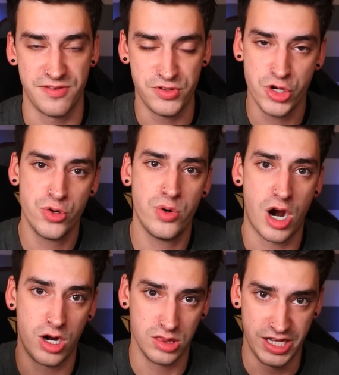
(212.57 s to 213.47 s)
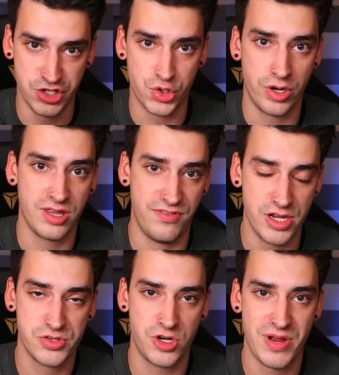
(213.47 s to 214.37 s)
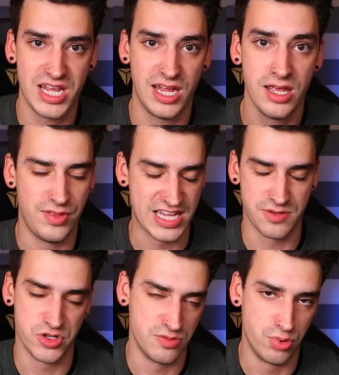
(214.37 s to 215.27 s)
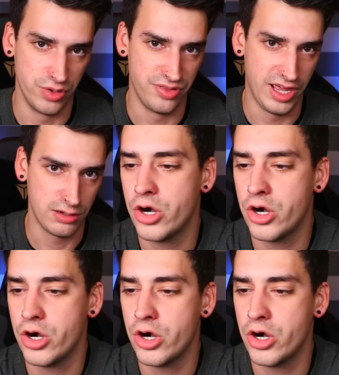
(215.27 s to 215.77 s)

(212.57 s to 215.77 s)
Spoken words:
if you are enjoying the videos you're making, that's the most important thing.